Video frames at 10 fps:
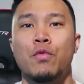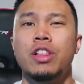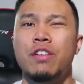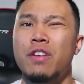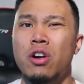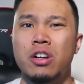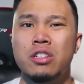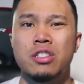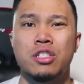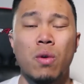really felt
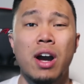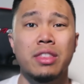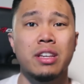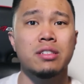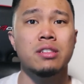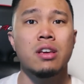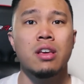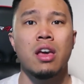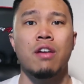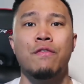good to squat in these.
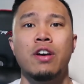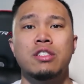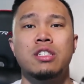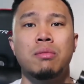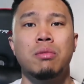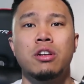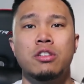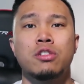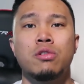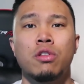It felt similar
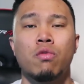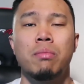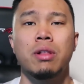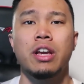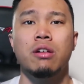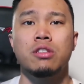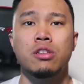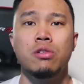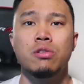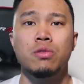to the Romaleo
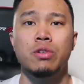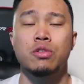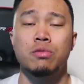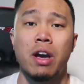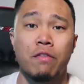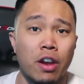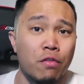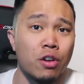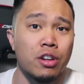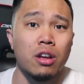2s, which was my
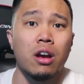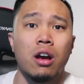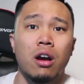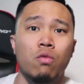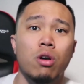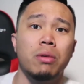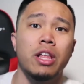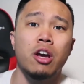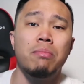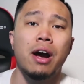favorite
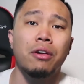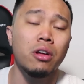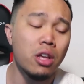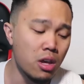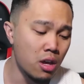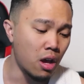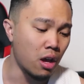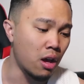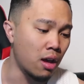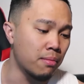Romaleo model.
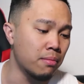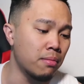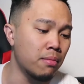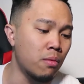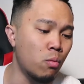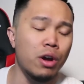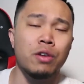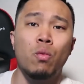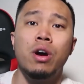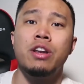
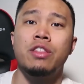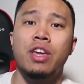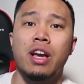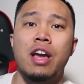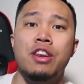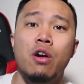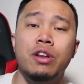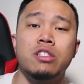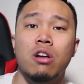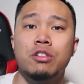One thing I
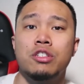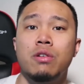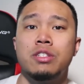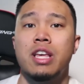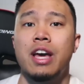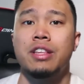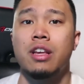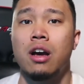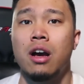noticed also is that